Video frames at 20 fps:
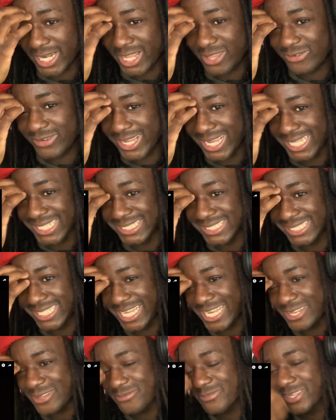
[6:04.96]
are you guys
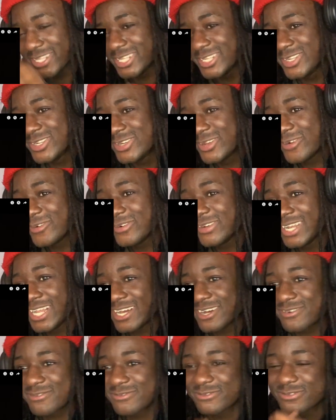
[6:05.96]
telling me? No
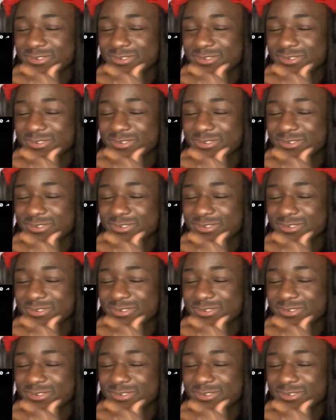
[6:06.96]
love.